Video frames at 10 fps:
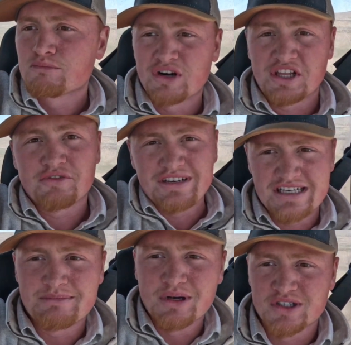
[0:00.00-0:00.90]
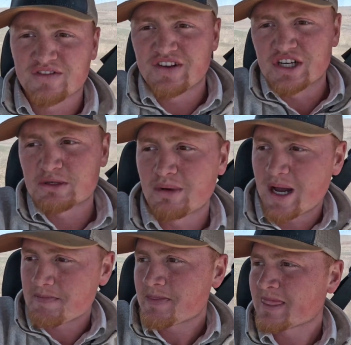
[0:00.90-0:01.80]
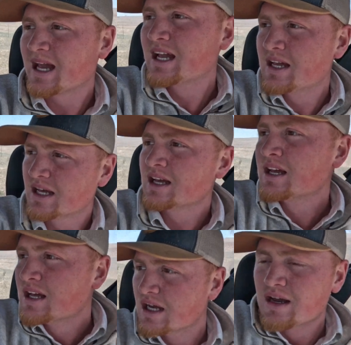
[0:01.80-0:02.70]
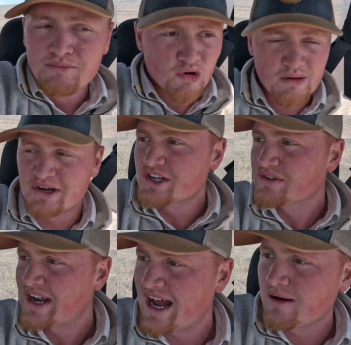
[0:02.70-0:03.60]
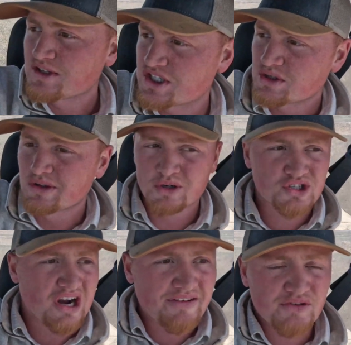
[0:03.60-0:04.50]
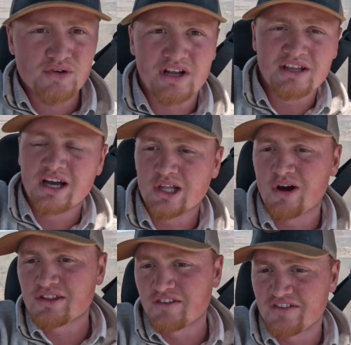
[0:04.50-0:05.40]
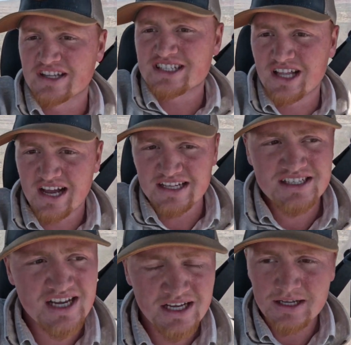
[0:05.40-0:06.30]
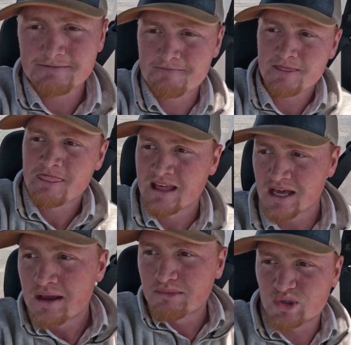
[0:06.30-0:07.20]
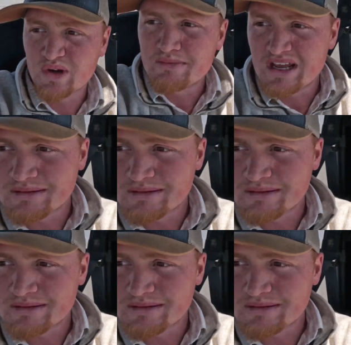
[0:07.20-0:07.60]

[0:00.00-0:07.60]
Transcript: bring 3 T-posts to finish them up. What I'm gonna do now is just do a little drive-through along the fence lines between